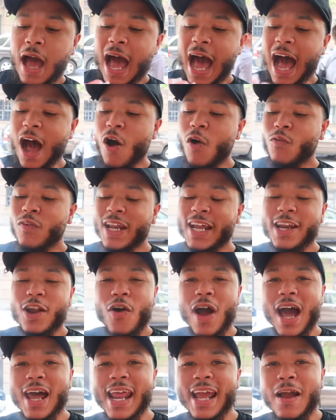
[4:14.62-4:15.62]
I don't really
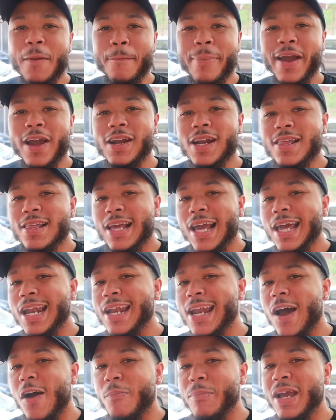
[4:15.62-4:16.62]
know how they comparing this to
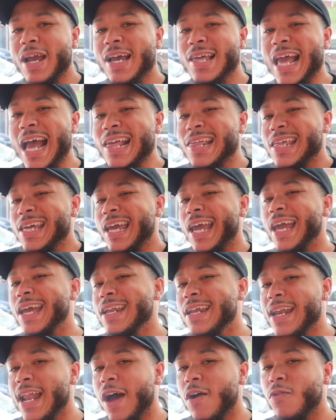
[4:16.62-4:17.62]
In-N-Out because I see
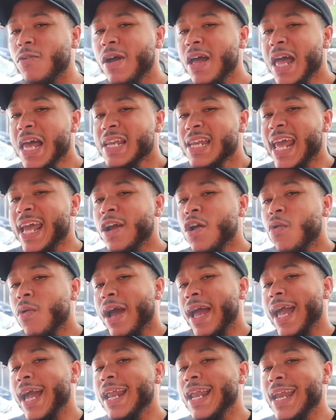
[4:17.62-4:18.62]
In-N-Out, they go
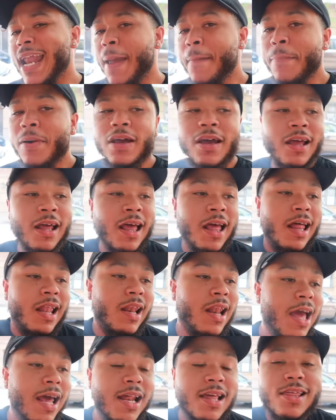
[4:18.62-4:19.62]
ahead and they put
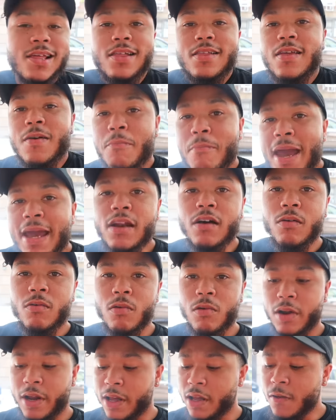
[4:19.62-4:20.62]
lettuce and tomato
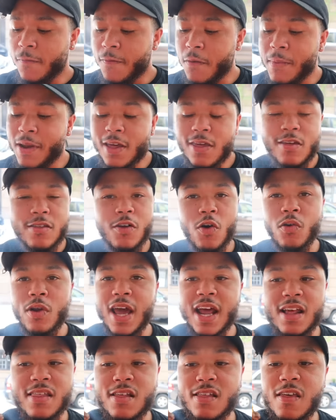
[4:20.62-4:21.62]
on it. You feel me? This is no
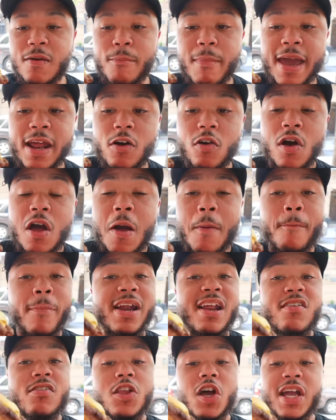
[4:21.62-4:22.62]
lettuce and tomato,
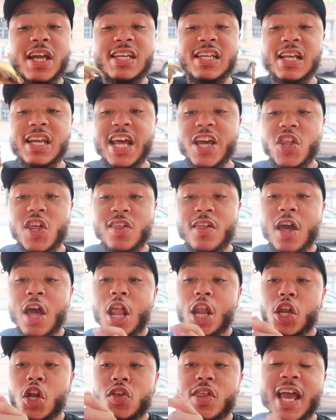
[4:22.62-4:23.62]
but it's looking delicious.
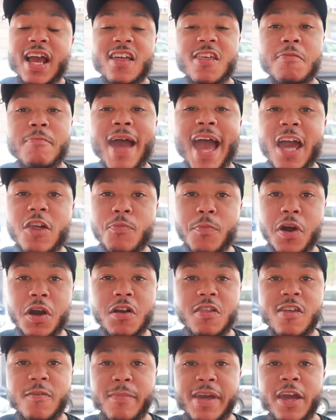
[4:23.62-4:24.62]
Looks like a smash
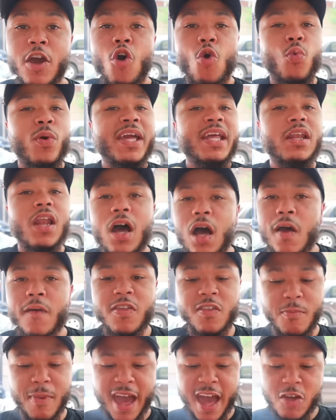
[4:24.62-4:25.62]
burger to me. We love
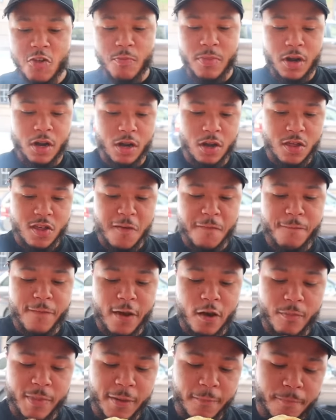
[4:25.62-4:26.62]
smash burgers, you
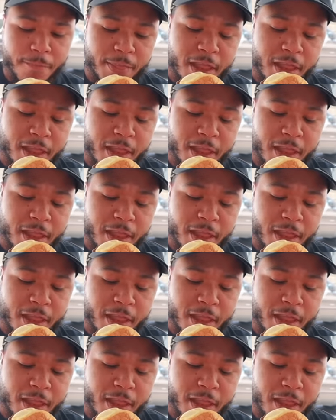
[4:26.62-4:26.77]
feel me?